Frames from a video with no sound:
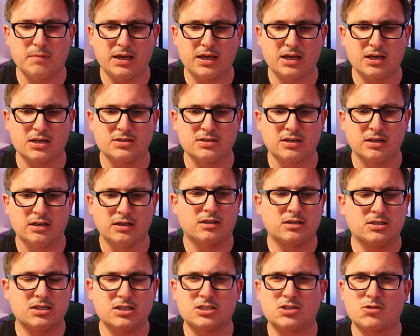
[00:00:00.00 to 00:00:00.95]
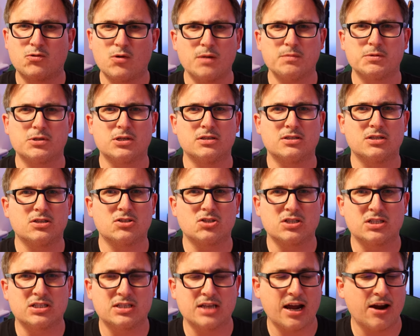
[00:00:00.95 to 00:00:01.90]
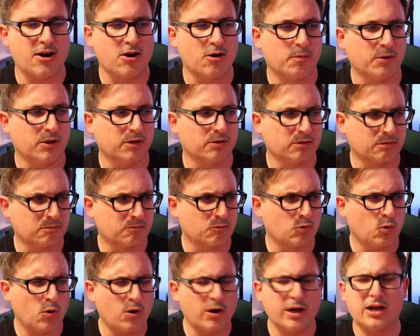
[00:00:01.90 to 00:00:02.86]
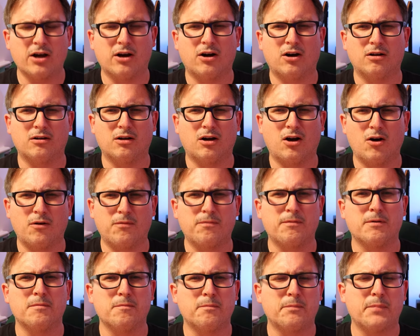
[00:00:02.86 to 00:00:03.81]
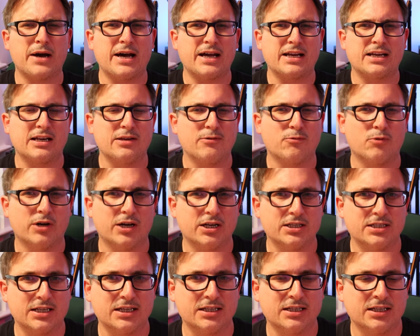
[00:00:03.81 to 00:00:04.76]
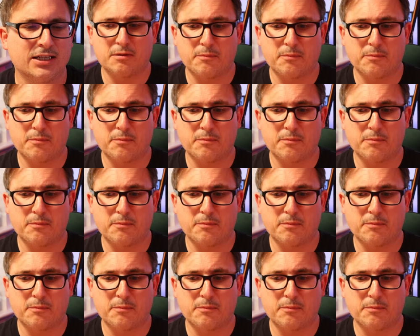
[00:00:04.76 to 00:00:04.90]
because the descriptions are just terrible and quite often badly worded.